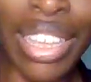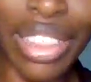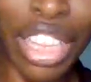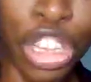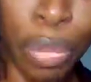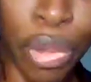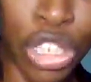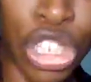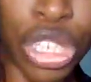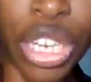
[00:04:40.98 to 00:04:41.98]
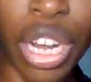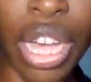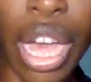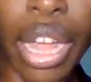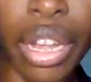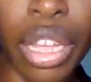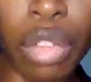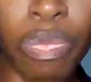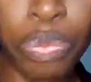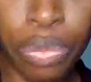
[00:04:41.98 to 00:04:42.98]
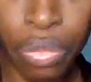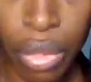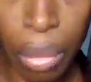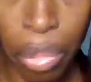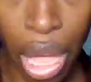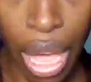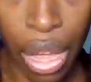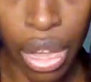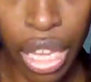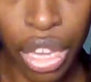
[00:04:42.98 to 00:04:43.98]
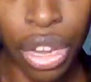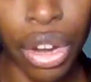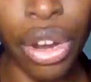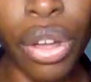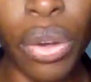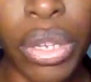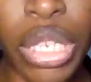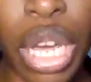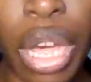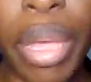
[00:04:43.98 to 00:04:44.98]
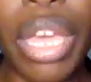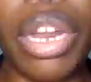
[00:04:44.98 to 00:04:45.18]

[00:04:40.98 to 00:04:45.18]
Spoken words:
Then you put your terracotta pot here on top.